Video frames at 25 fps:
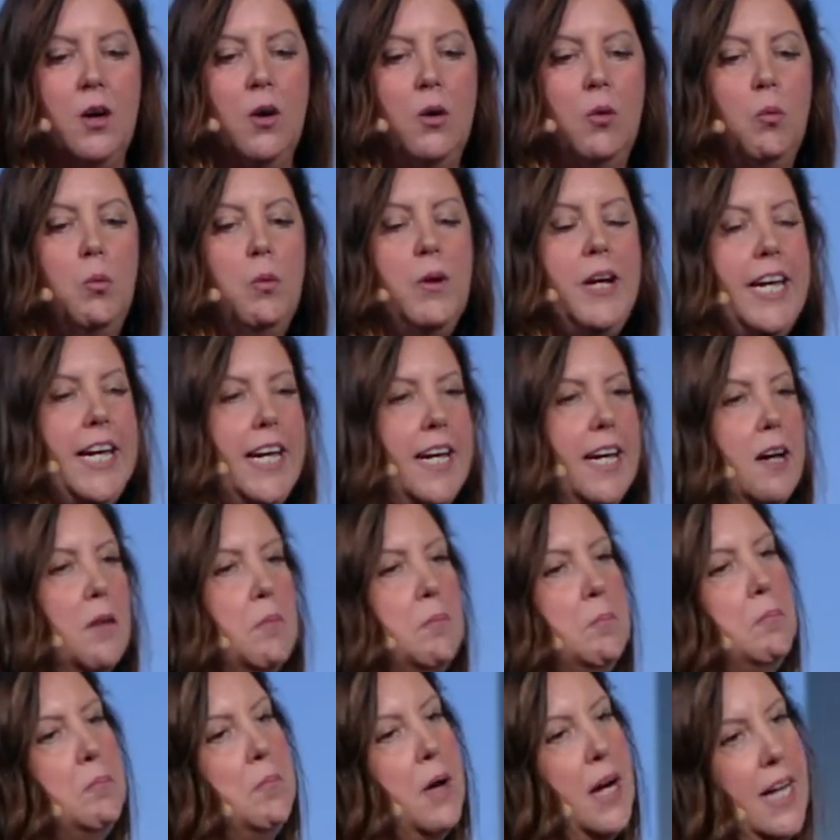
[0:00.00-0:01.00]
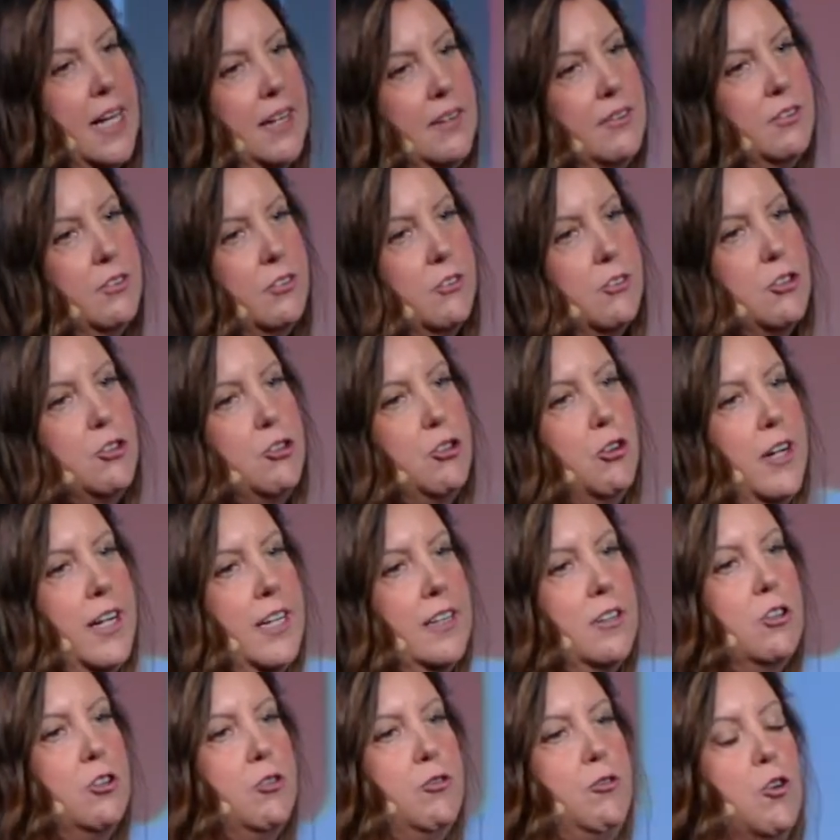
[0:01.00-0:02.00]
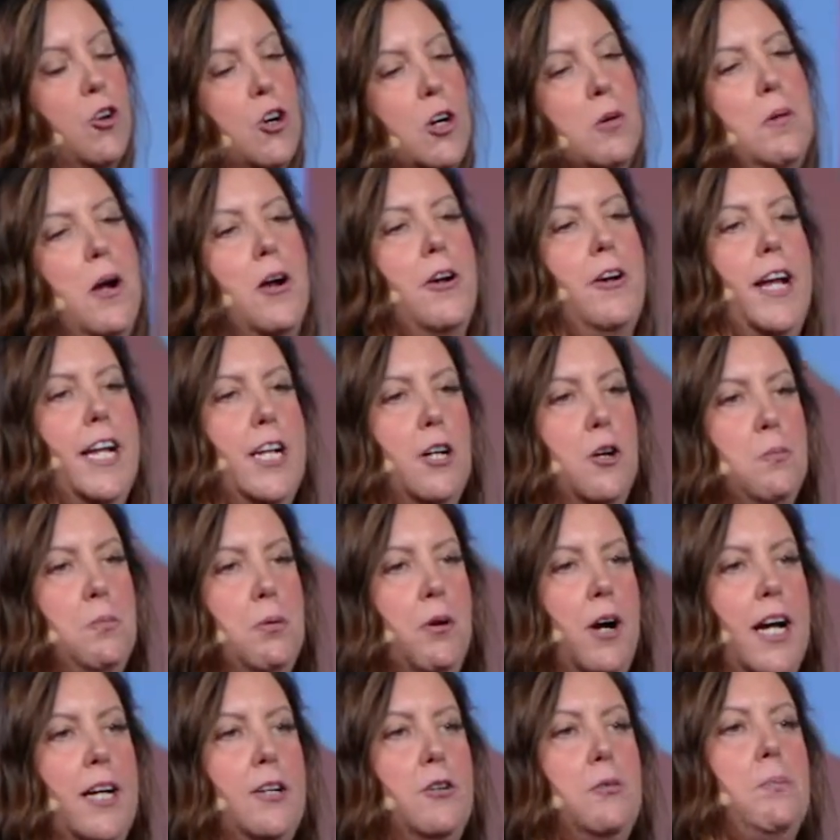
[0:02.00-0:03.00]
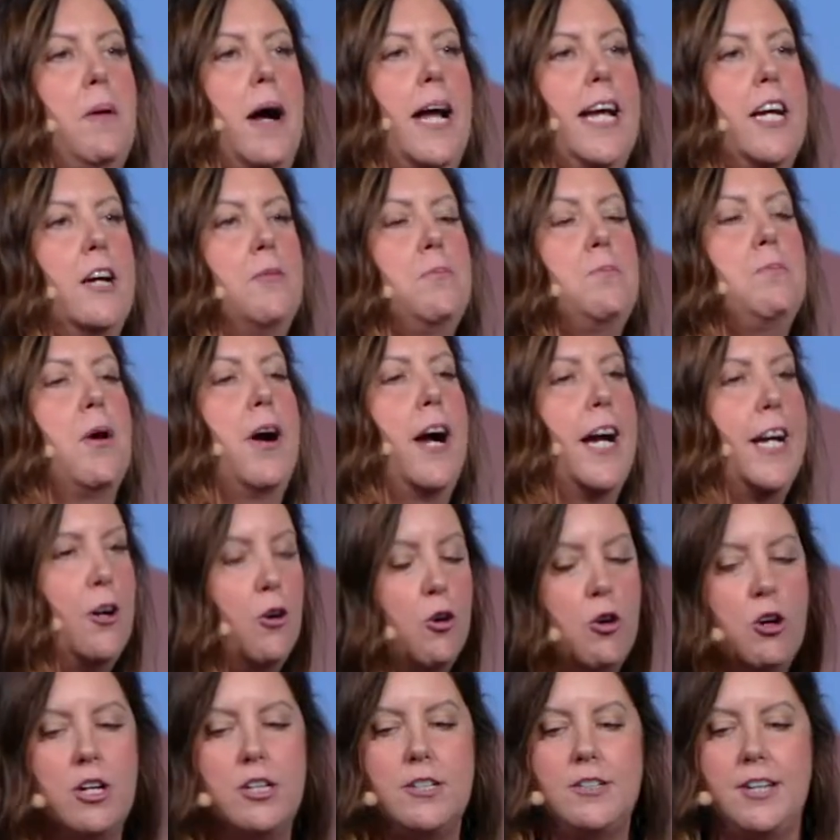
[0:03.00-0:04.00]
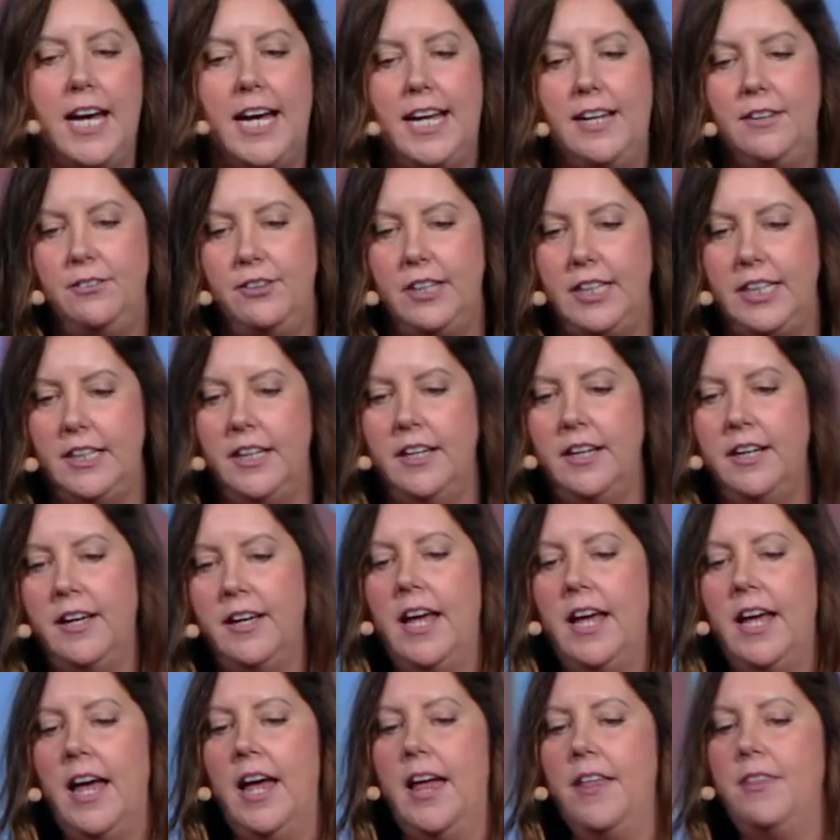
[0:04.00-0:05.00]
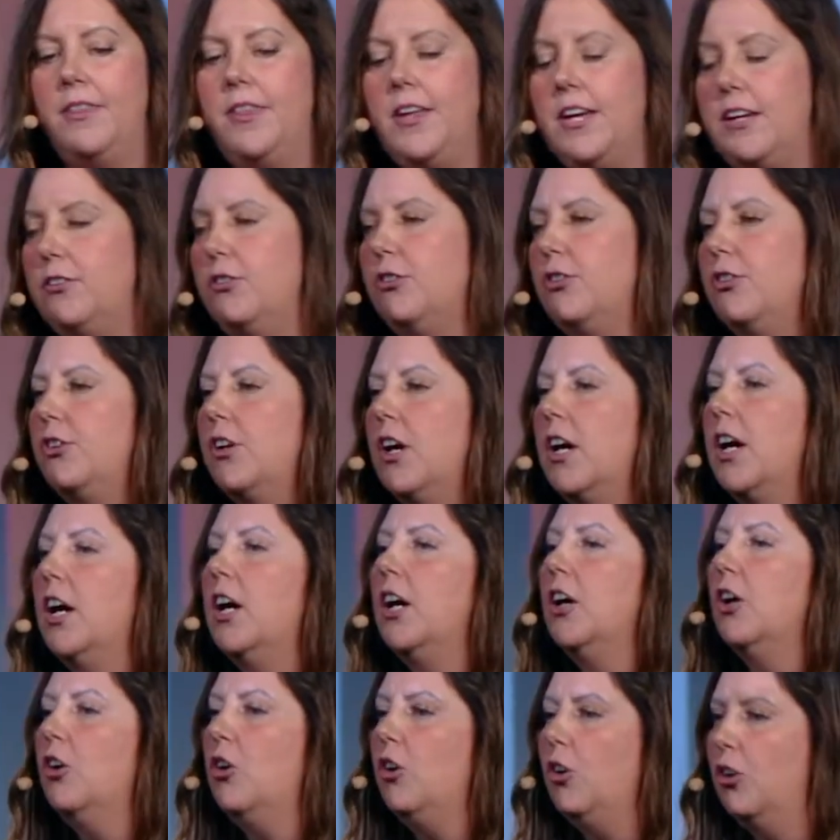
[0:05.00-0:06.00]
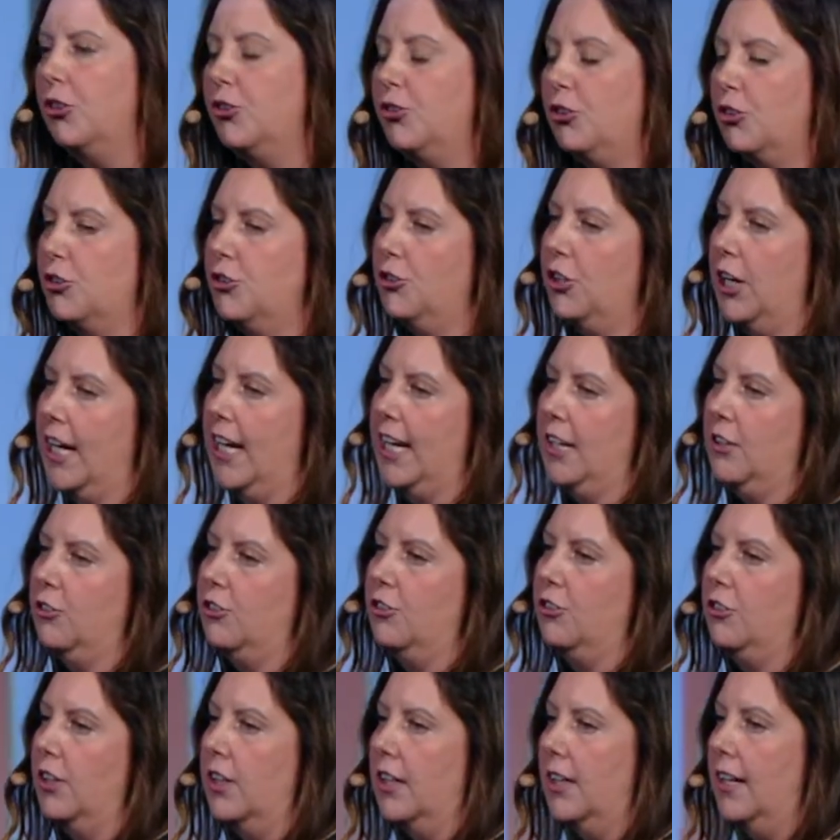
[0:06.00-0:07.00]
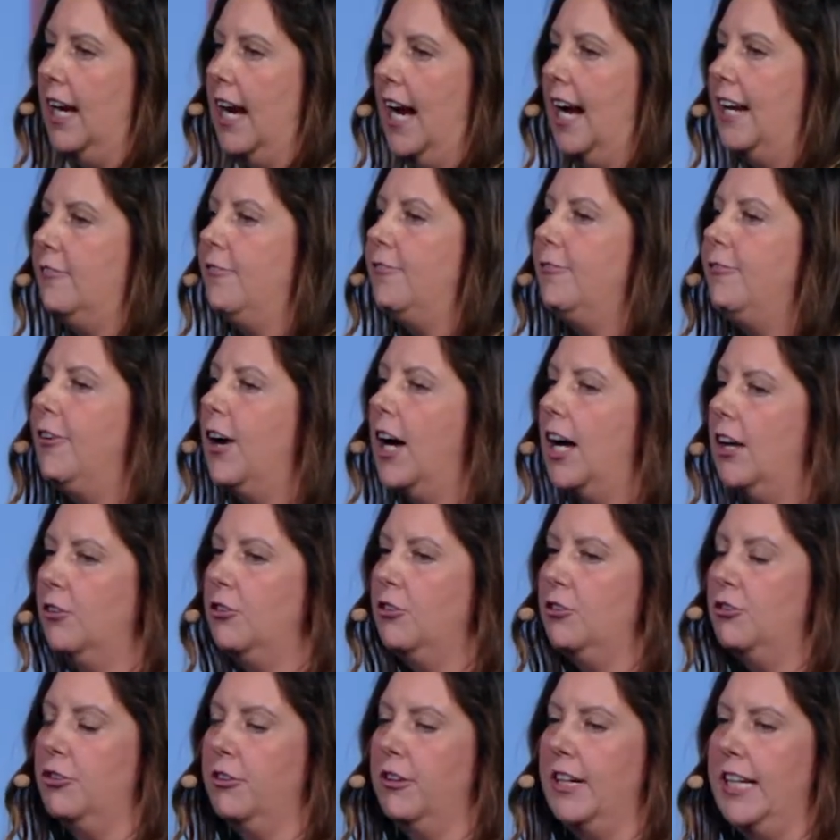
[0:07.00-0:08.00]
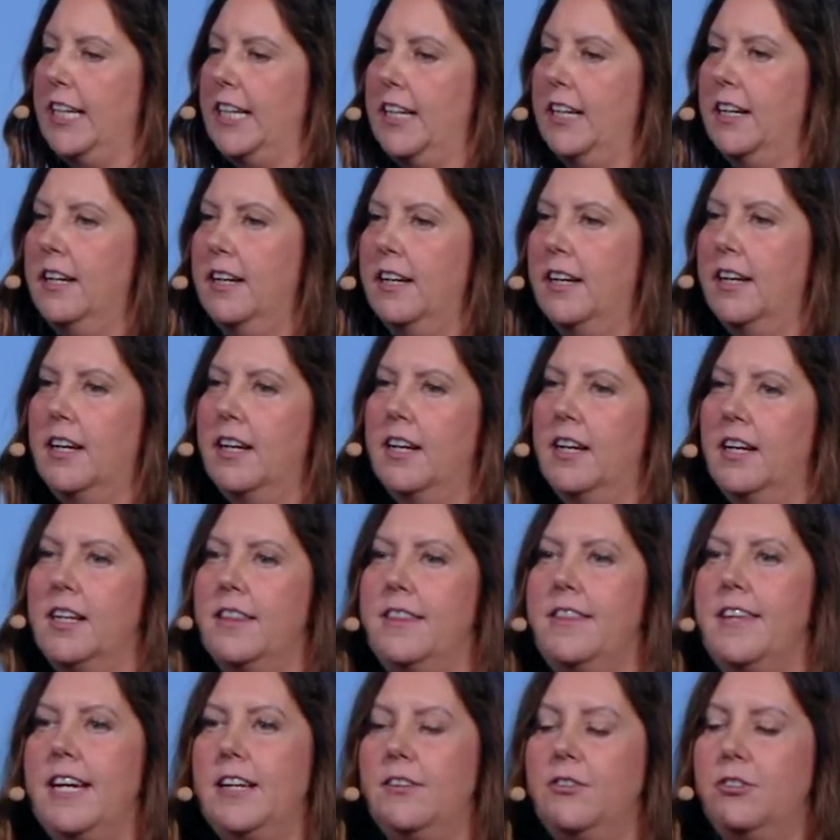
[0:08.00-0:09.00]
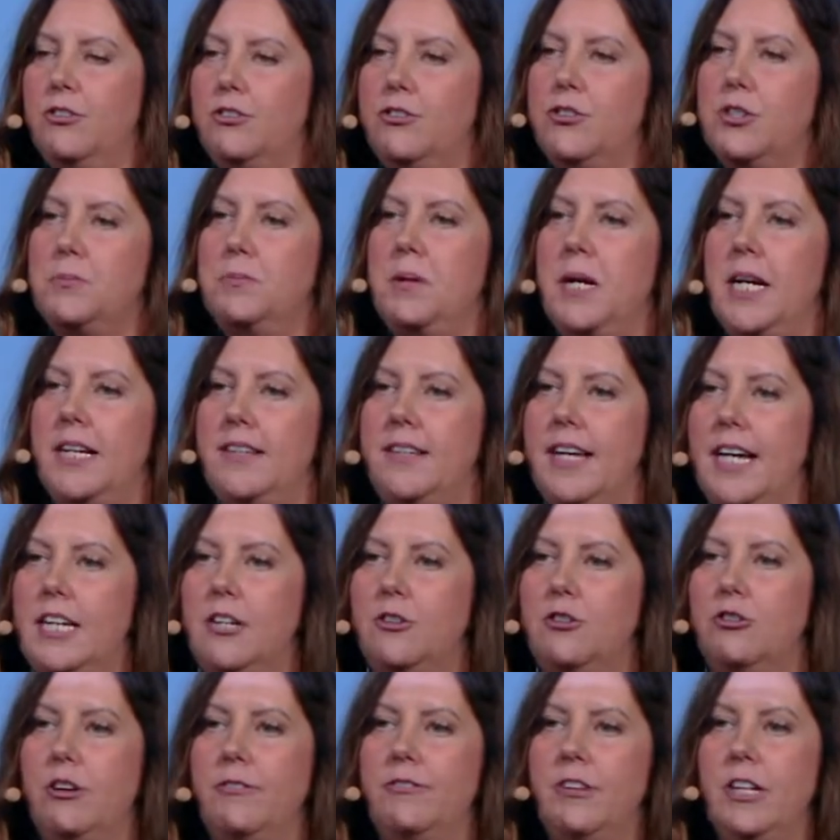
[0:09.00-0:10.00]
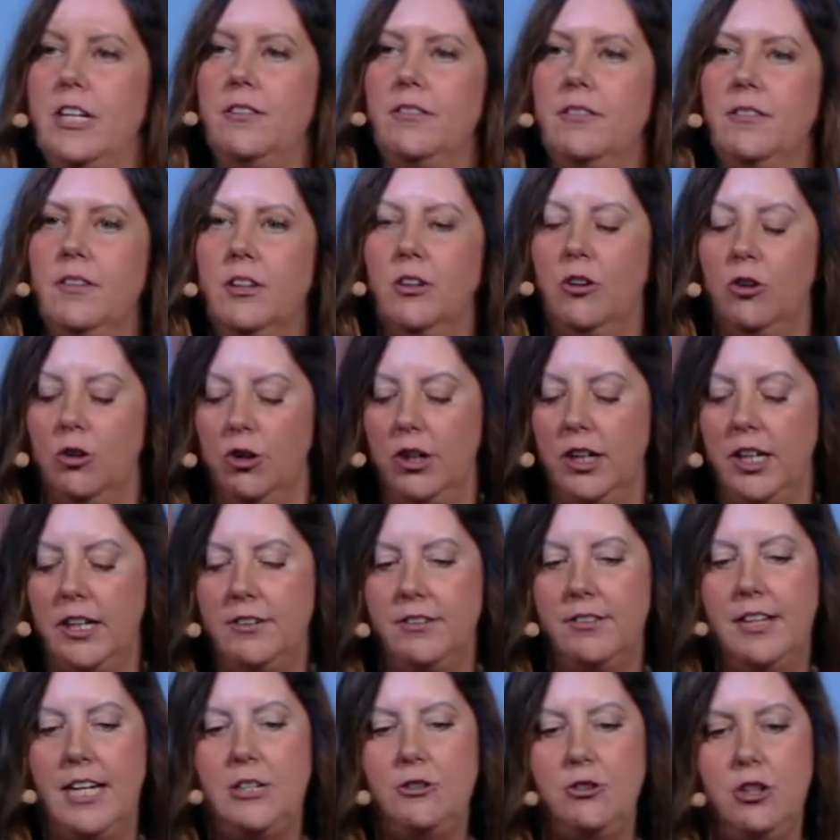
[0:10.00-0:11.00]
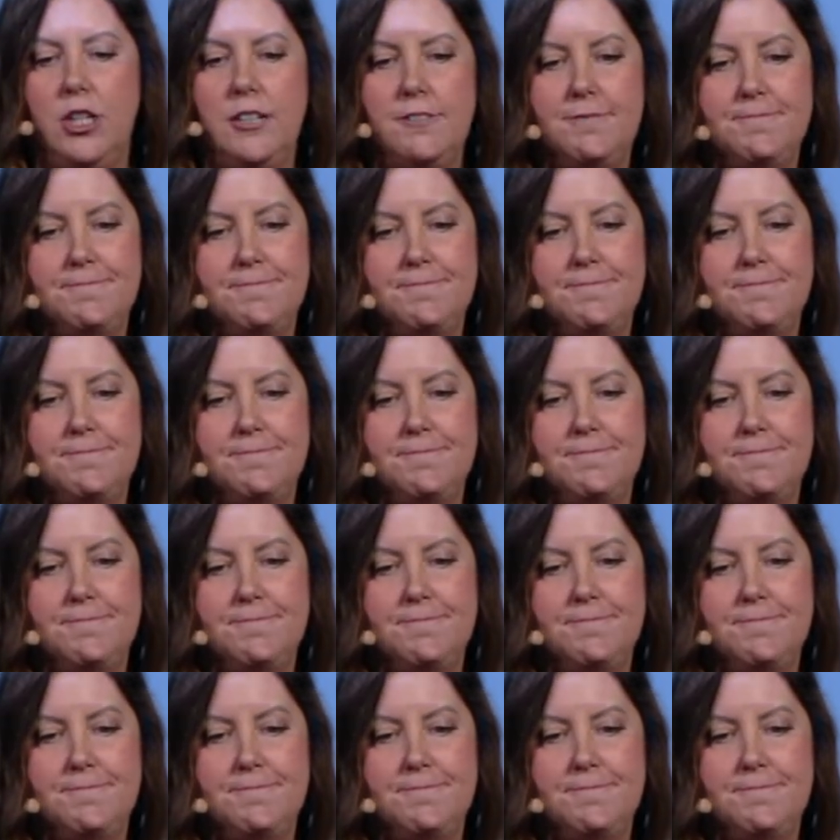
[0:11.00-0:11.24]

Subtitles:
we must transform our enterprise by prioritizing this culture change and fostering this to be a data-driven organization.